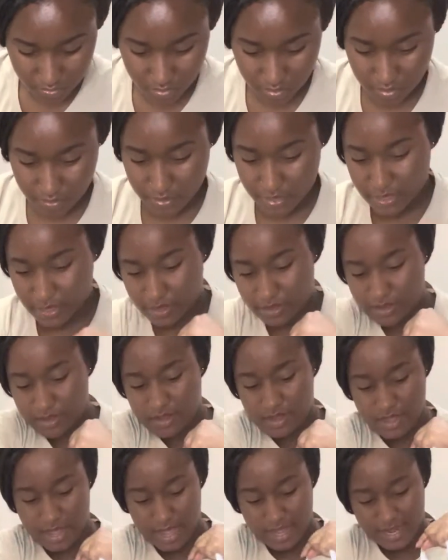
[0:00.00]
okay,
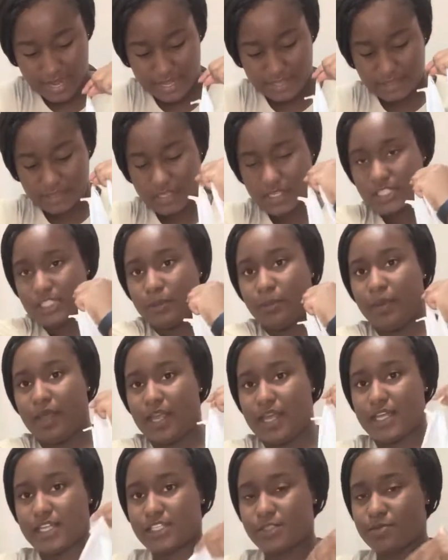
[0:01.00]
I got these
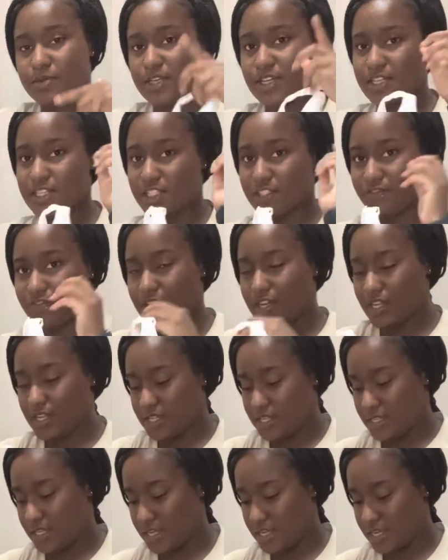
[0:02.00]
pants because, funny
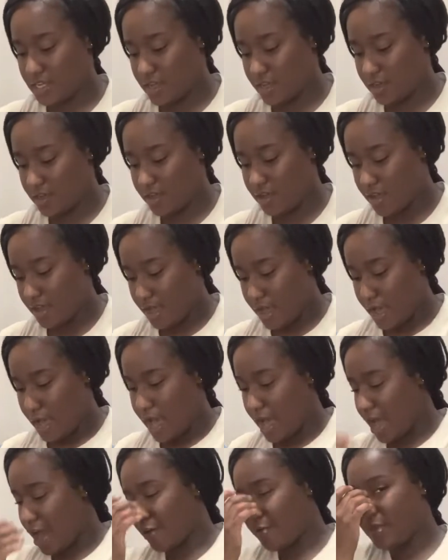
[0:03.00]
thing y'all,
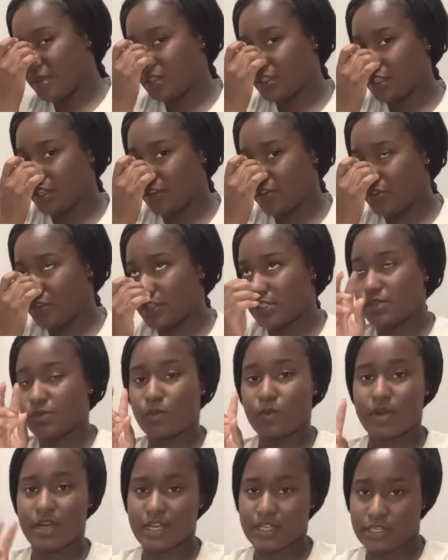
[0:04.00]
I've been looking for some
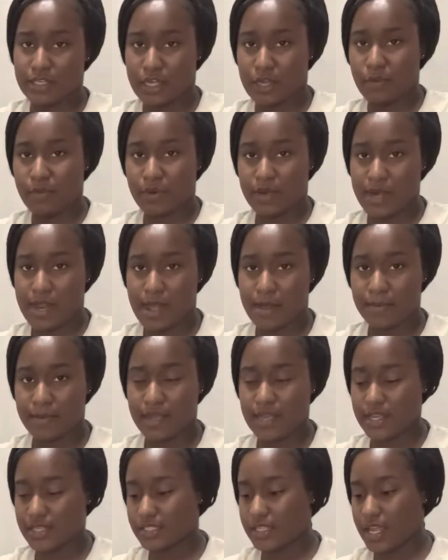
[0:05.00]
wide leg workout
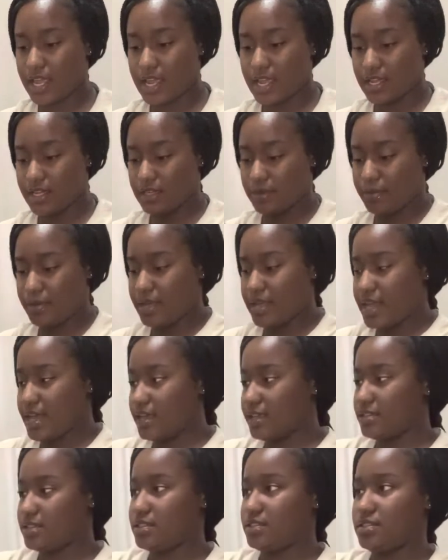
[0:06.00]
pants and the
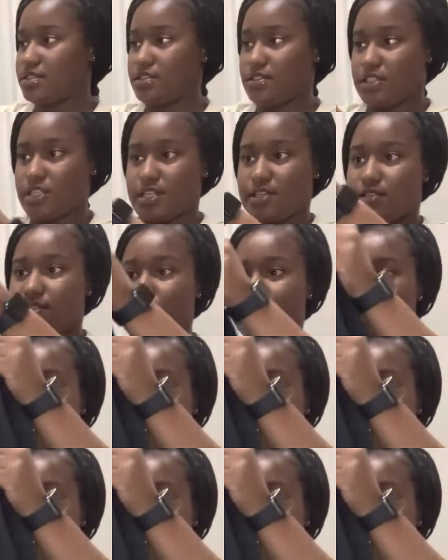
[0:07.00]
pants just